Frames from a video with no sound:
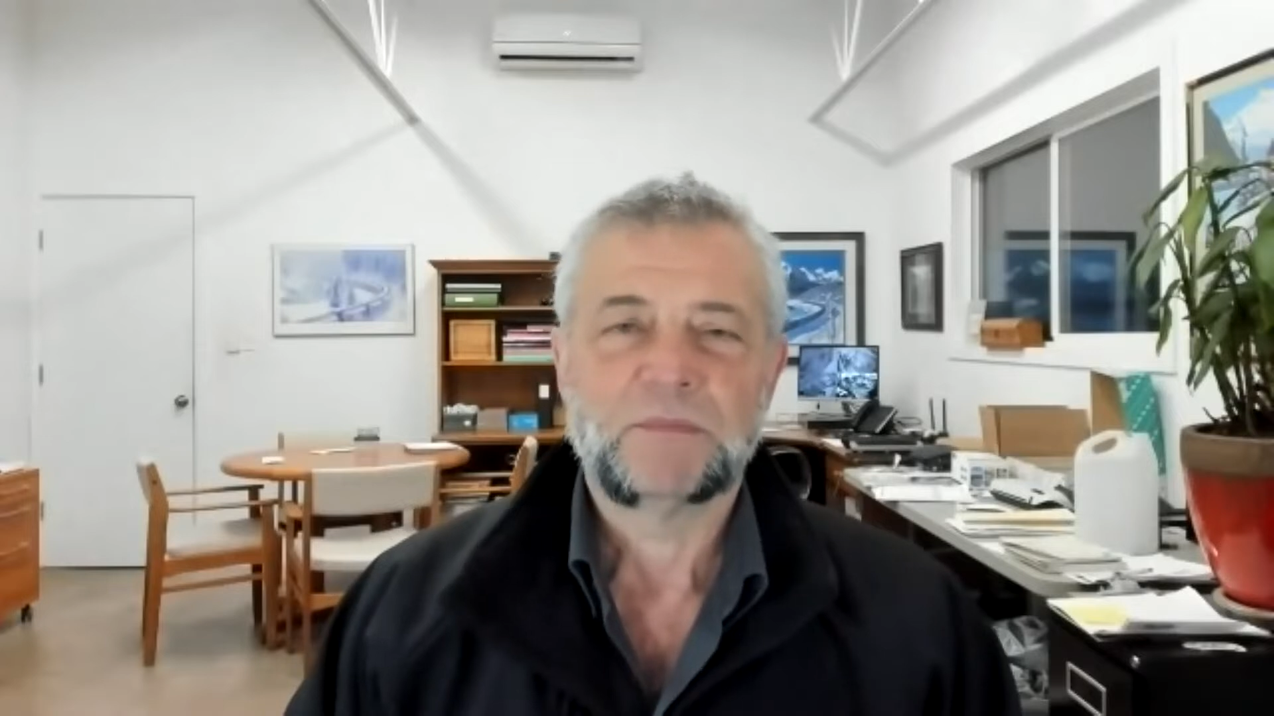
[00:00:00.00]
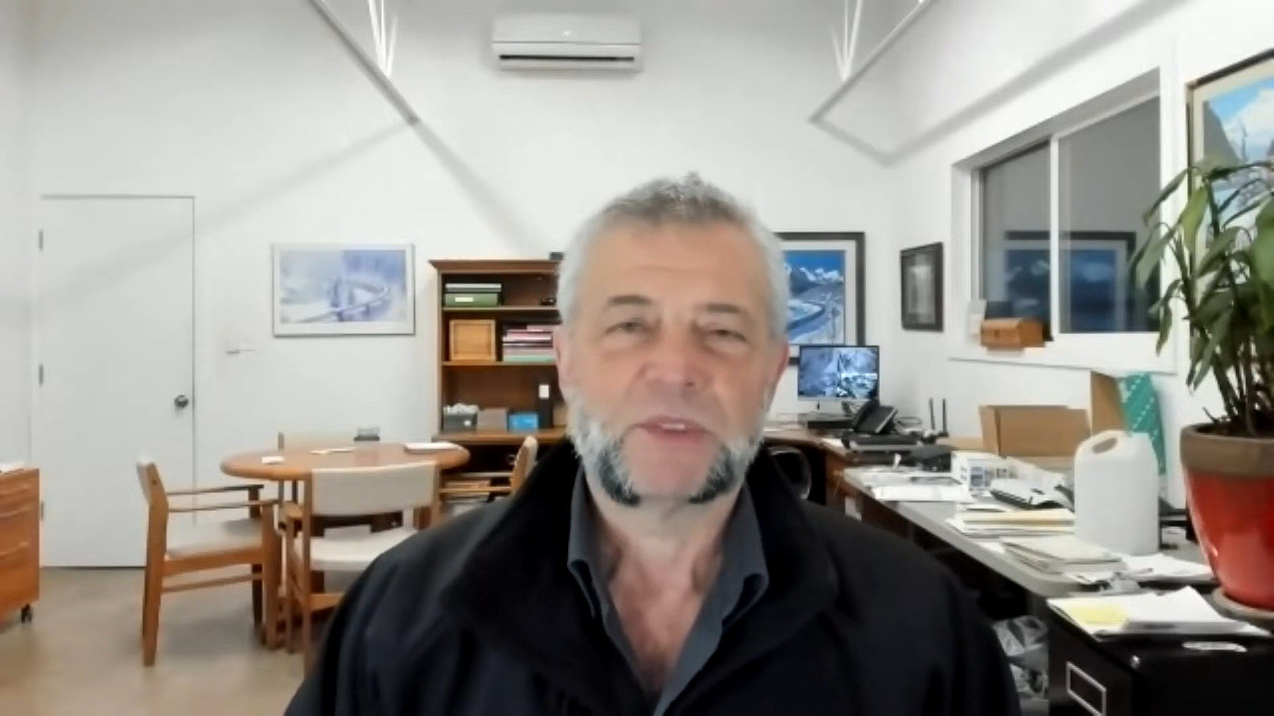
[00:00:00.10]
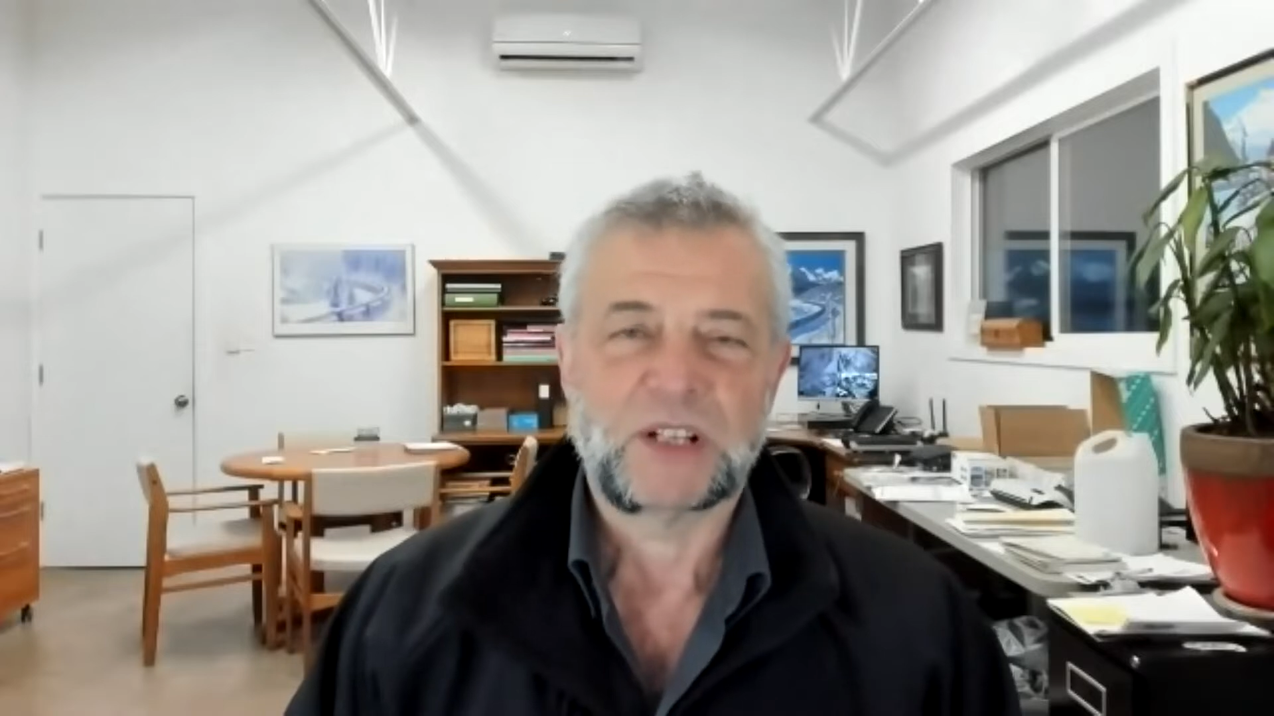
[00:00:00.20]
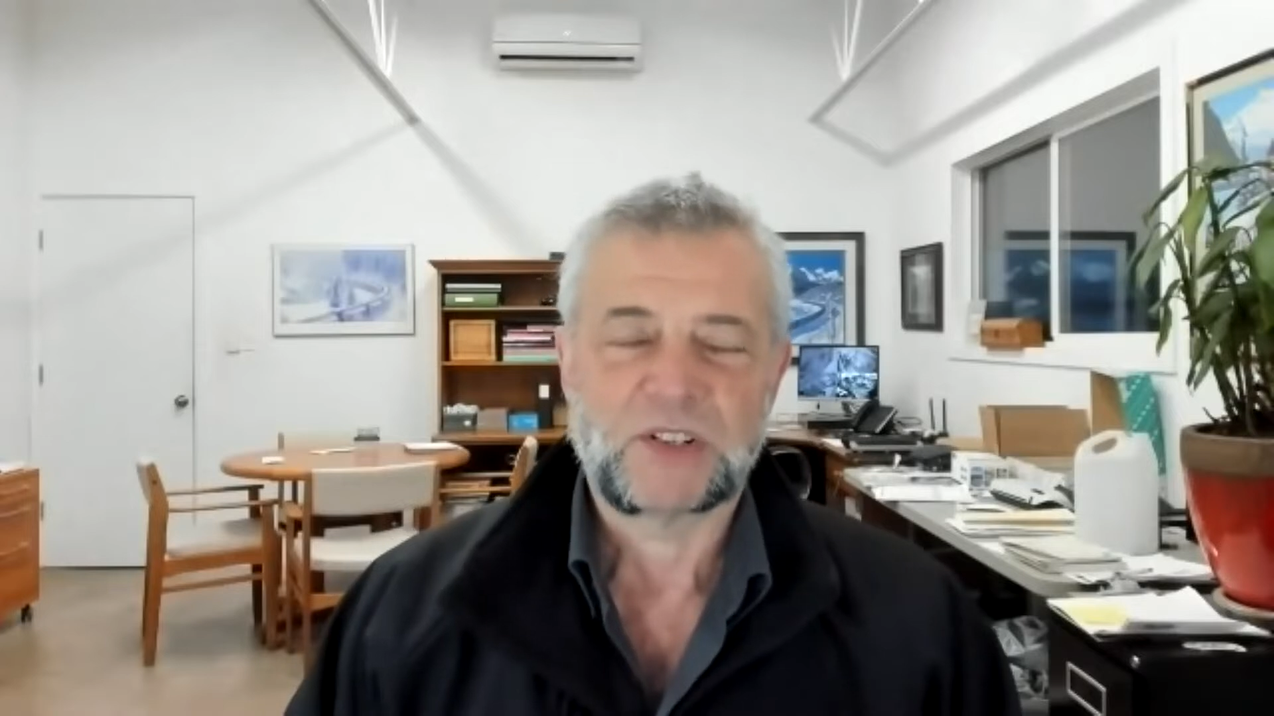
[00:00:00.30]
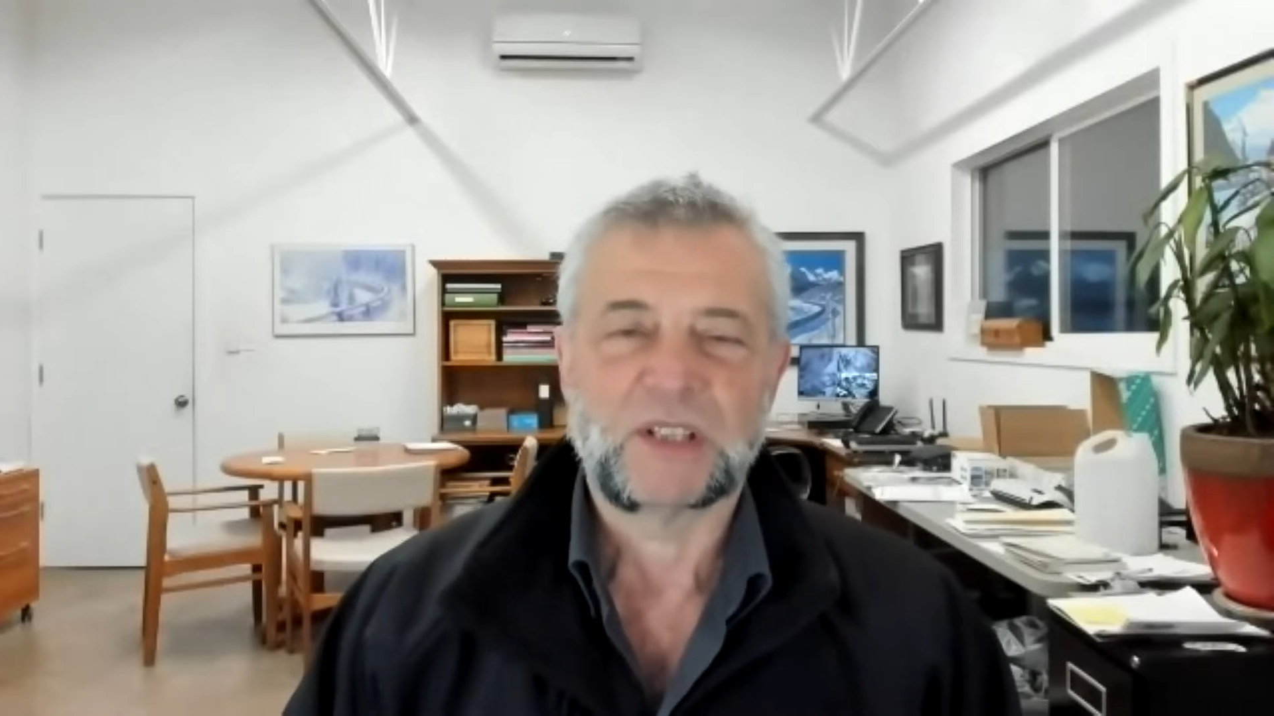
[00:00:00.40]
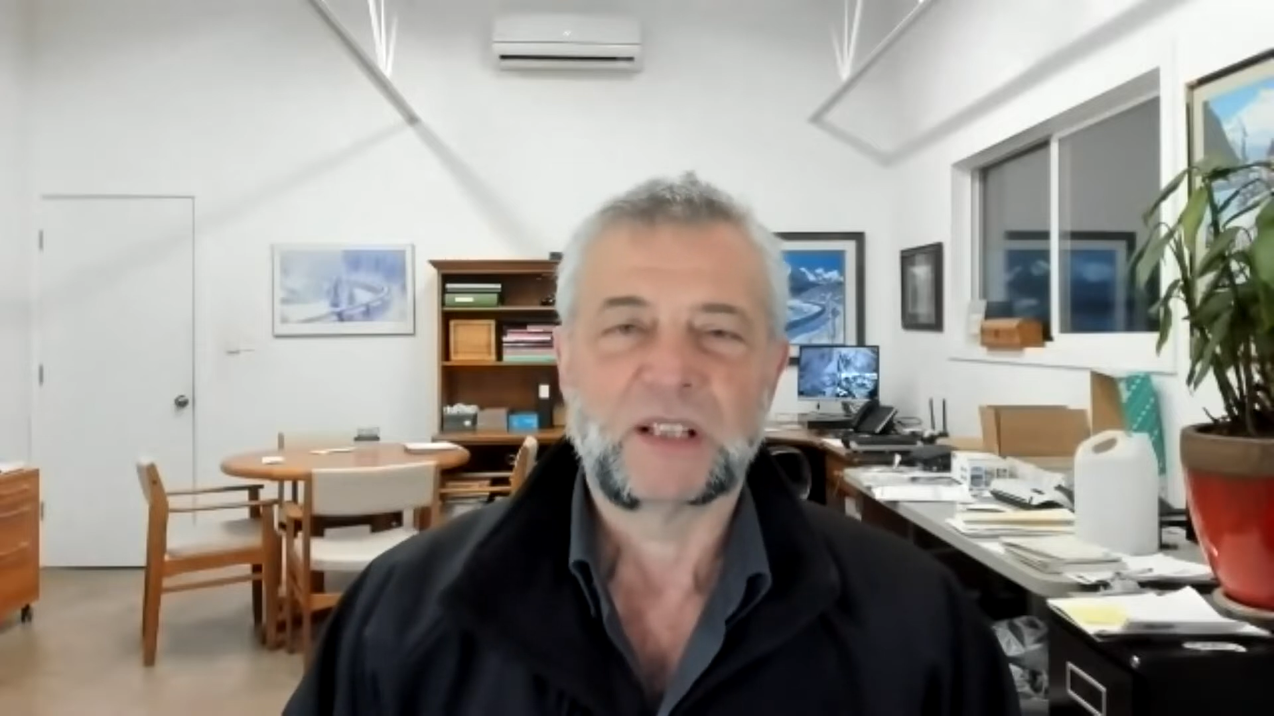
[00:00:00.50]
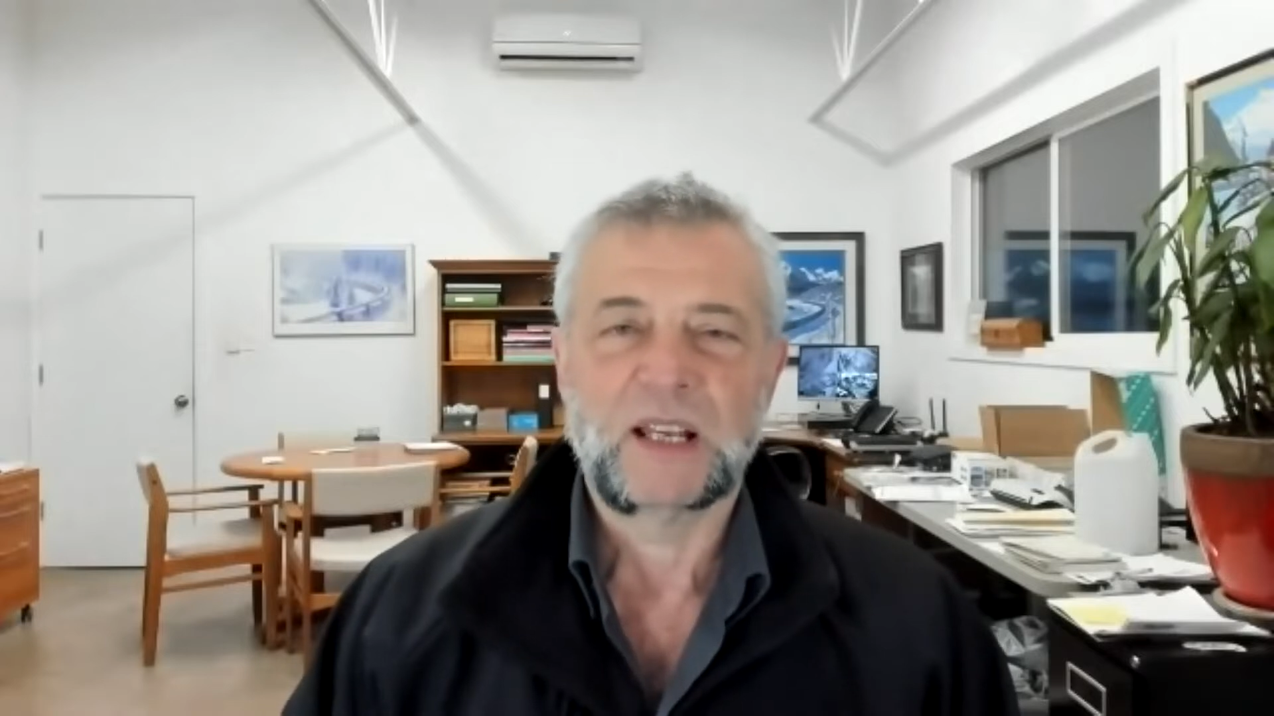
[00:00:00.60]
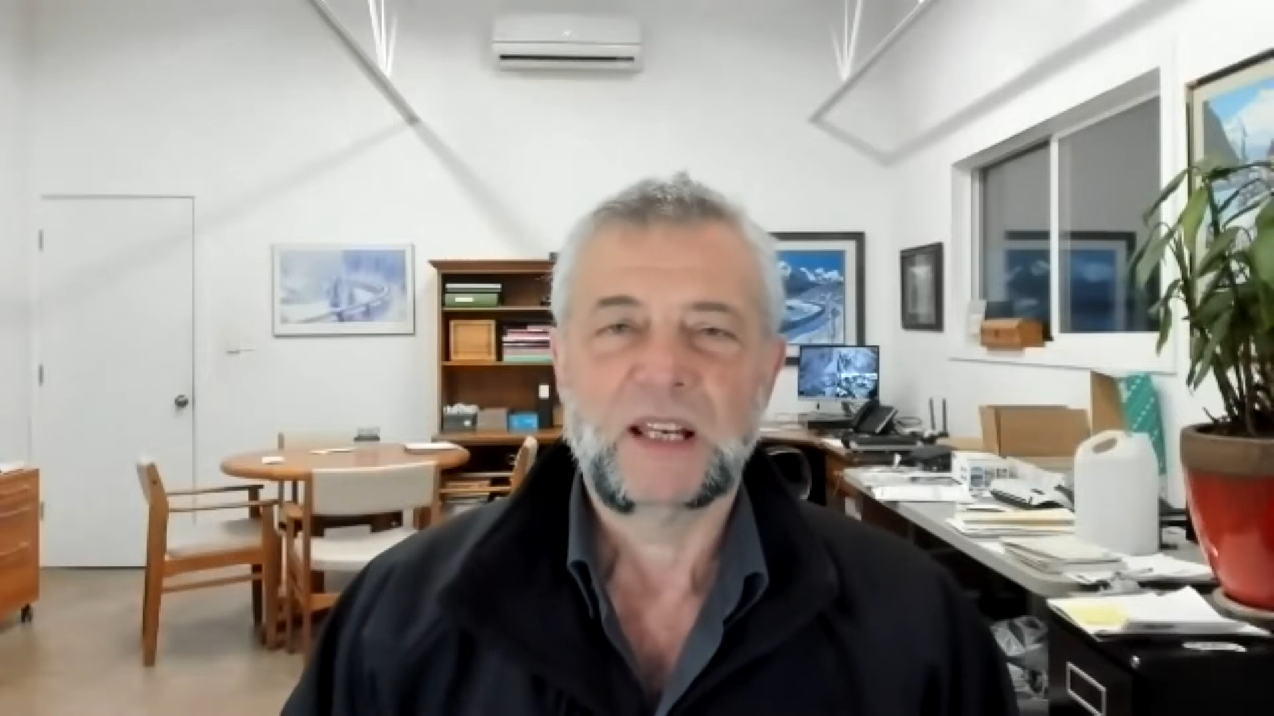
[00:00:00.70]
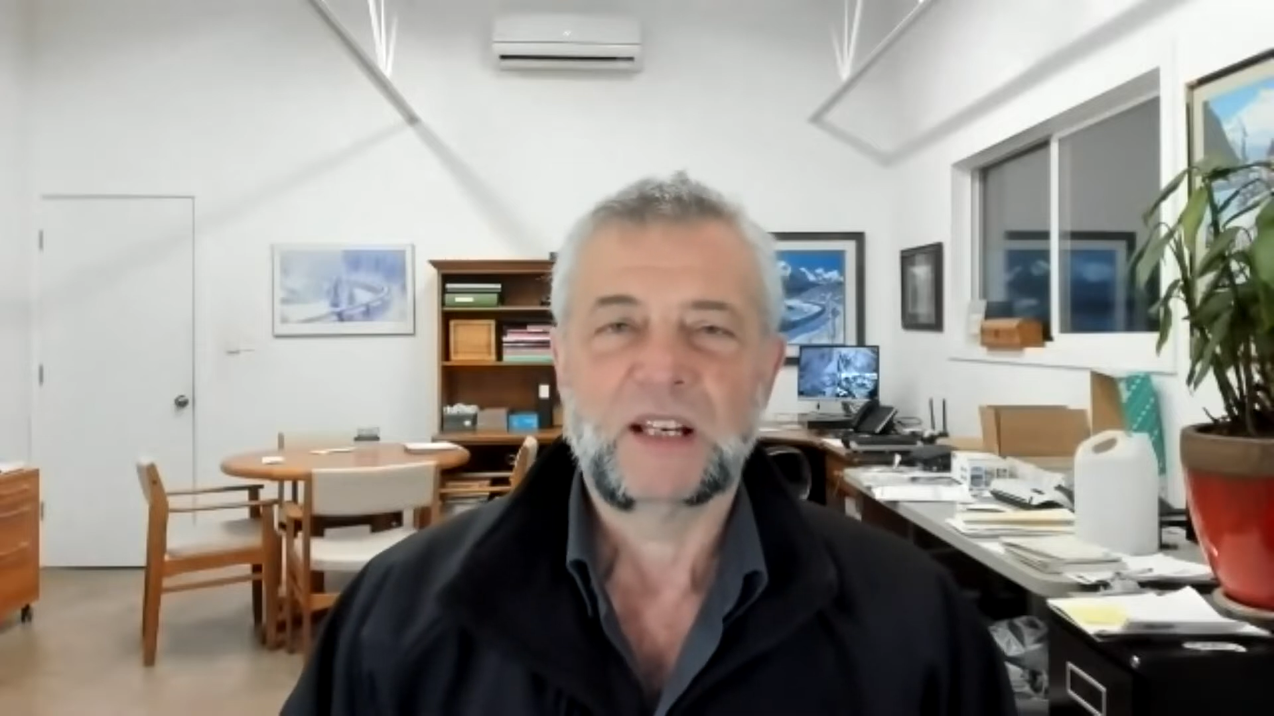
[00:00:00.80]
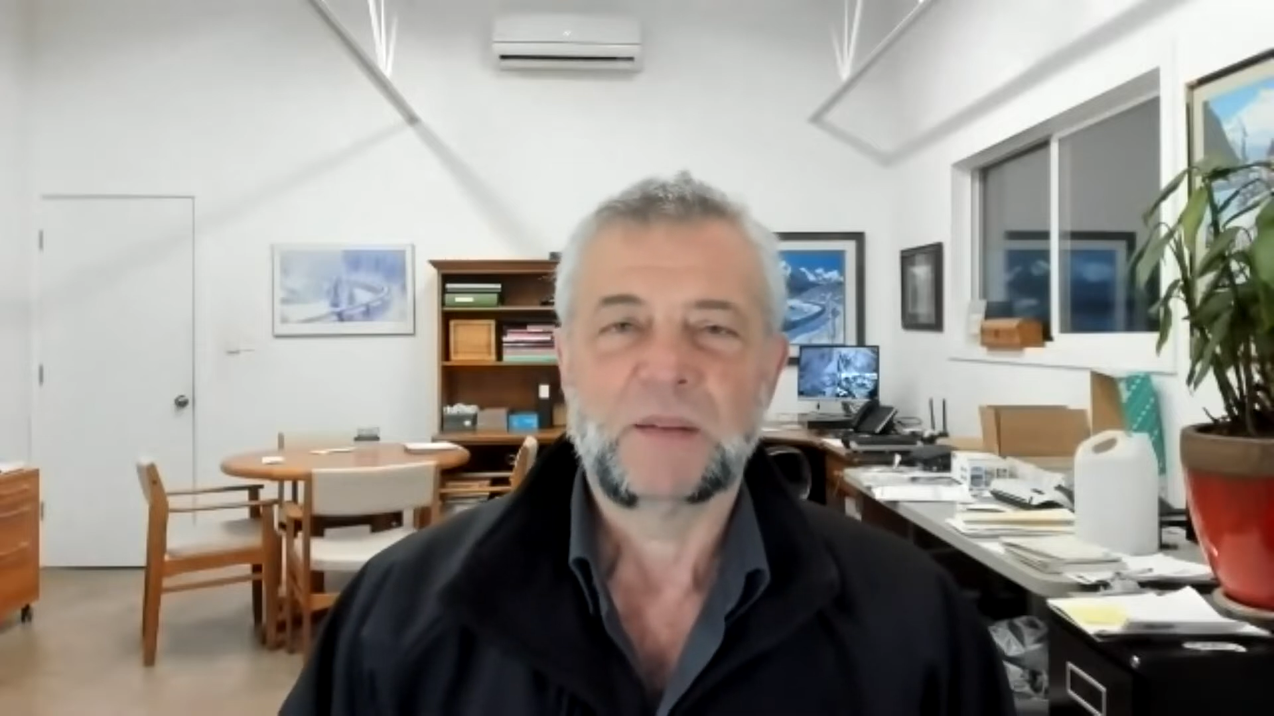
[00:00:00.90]
such that
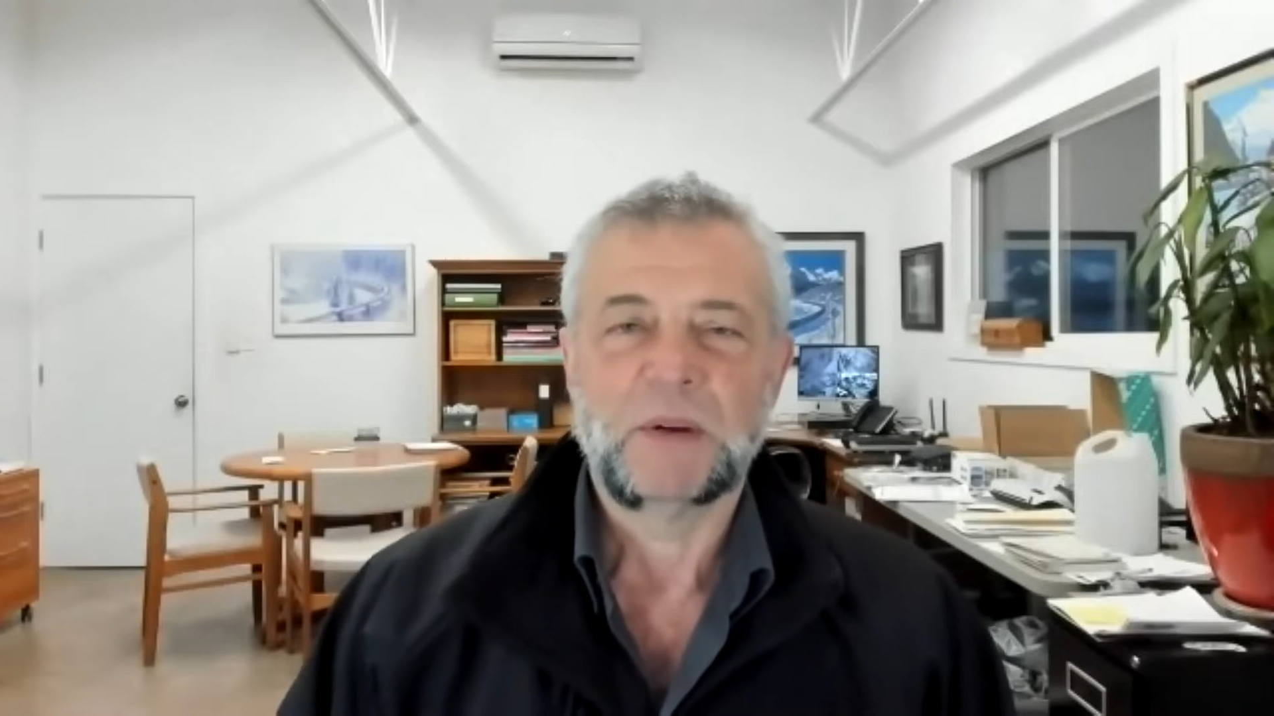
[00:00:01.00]
they needed